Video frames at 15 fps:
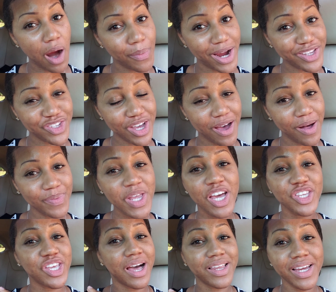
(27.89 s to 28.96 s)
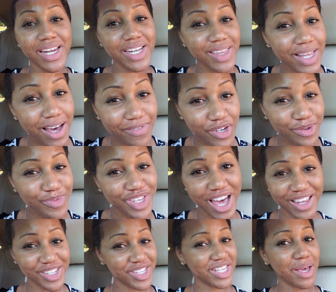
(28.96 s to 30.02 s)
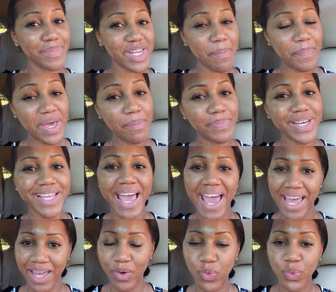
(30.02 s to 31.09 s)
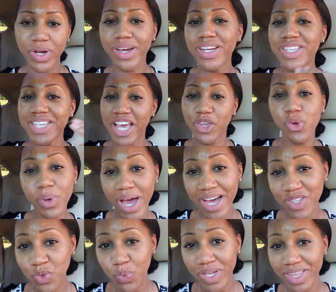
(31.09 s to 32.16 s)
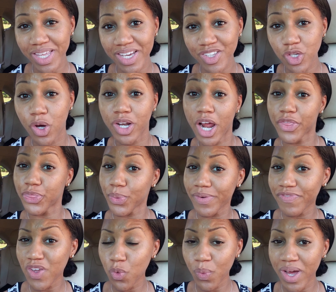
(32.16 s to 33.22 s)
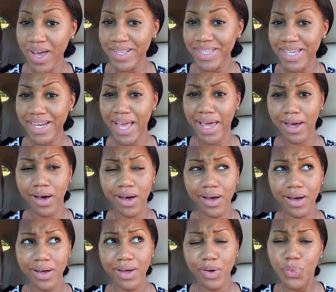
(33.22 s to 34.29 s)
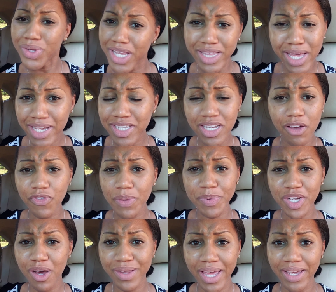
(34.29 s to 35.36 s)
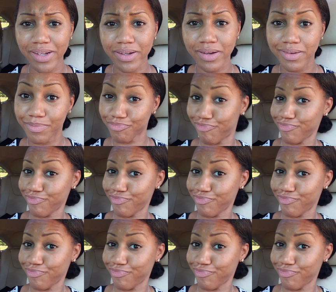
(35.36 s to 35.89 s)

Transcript: All right, y'all? Y'all are going to love him. Y'all will see him in a bit. But, hey, we're going to take you guys with us on our thrifting runs. And we'll let the A T L Flipper know later.